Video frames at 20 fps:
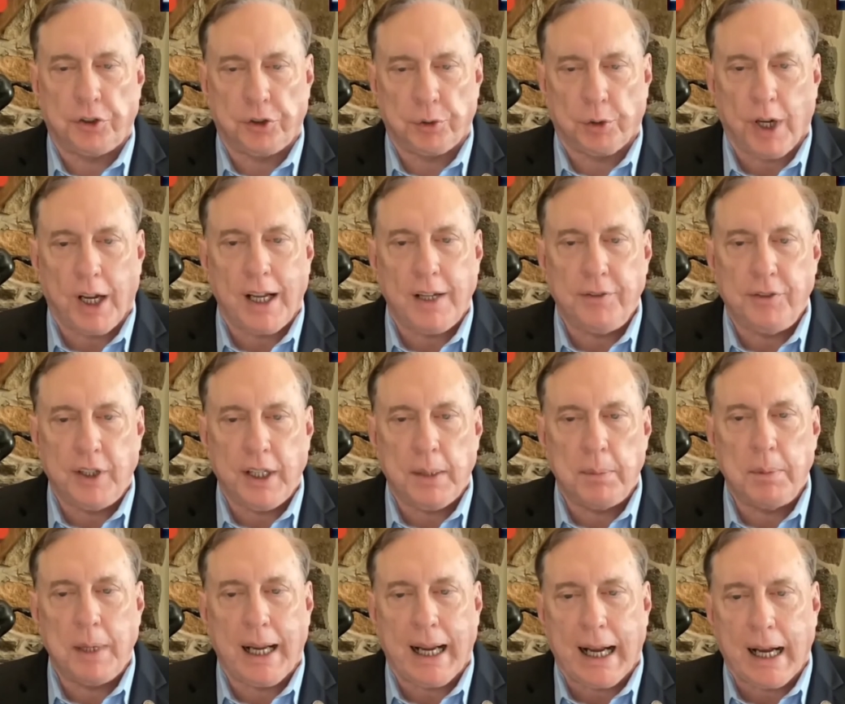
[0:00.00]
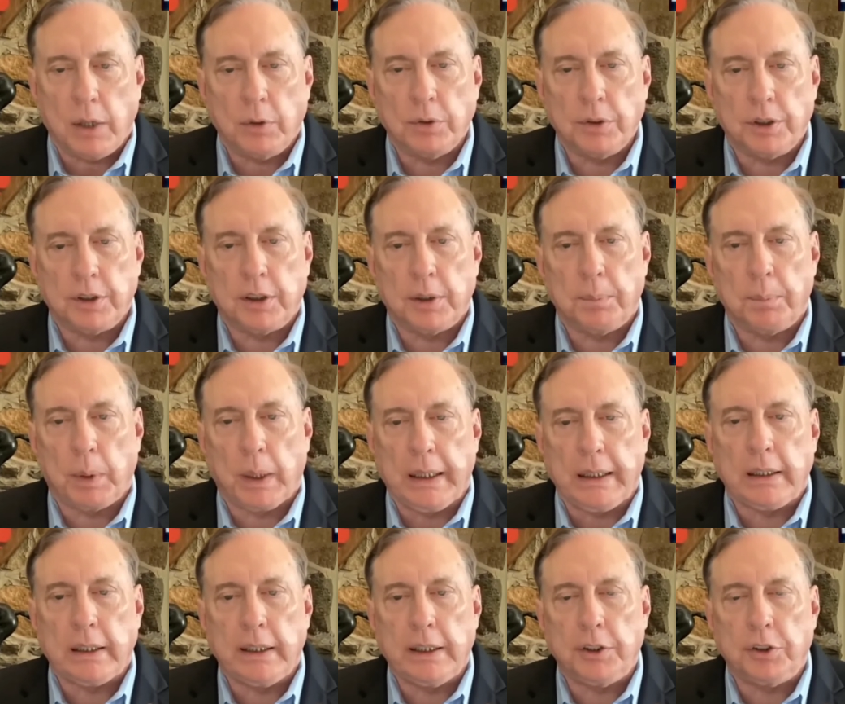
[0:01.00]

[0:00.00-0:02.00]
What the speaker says: drive them out completely.